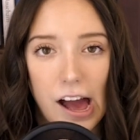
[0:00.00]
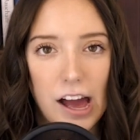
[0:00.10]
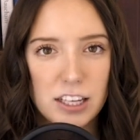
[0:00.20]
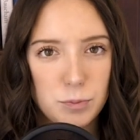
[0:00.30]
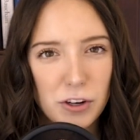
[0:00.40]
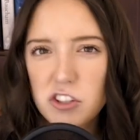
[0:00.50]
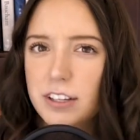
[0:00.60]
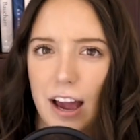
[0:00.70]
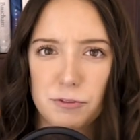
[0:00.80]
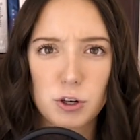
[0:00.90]

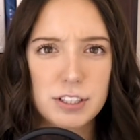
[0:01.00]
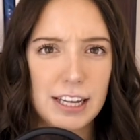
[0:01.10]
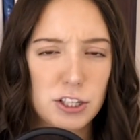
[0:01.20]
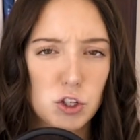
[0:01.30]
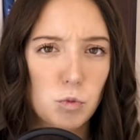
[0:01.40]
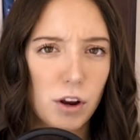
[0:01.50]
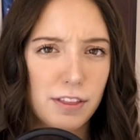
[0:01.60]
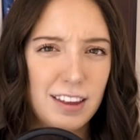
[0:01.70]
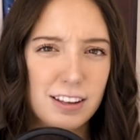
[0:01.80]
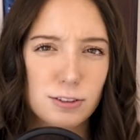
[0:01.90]
especially after a session where
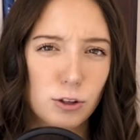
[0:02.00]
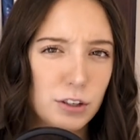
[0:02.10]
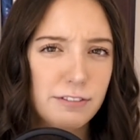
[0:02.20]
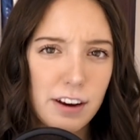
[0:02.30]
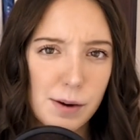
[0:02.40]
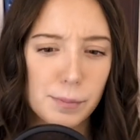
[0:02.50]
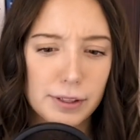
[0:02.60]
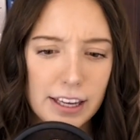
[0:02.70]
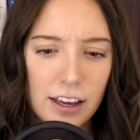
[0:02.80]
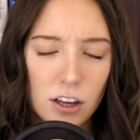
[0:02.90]
things looked very
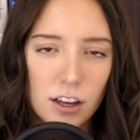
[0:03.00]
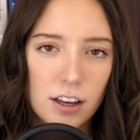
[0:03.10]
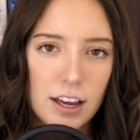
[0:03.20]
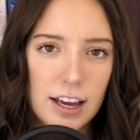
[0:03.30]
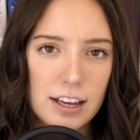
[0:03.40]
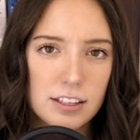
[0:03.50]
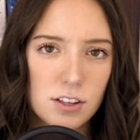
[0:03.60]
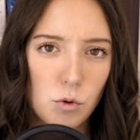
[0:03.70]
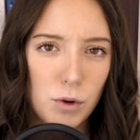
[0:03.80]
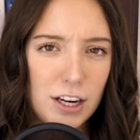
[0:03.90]
bleak,
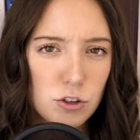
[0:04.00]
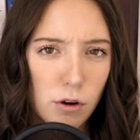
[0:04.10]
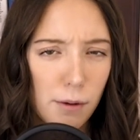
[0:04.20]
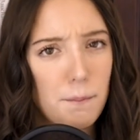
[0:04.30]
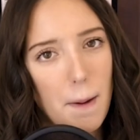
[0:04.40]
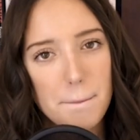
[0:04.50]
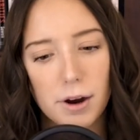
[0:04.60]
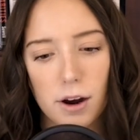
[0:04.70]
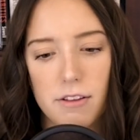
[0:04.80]
is we need to remember